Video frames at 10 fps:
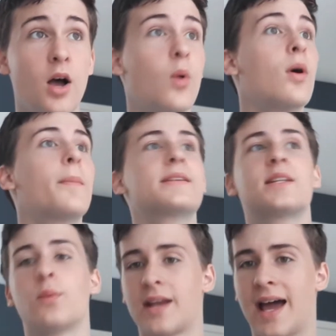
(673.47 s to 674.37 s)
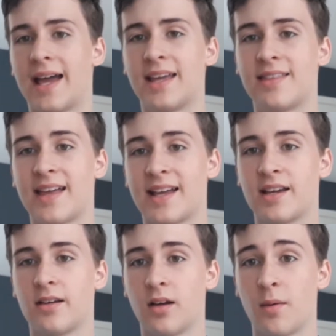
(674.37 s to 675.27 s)
Well, basically what I
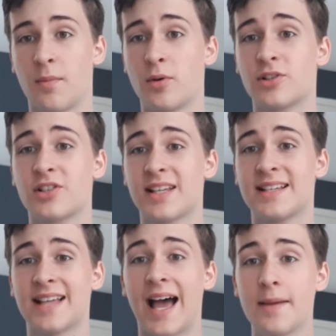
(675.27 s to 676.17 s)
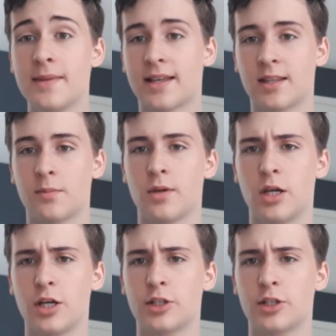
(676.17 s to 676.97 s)
think about posters is I make them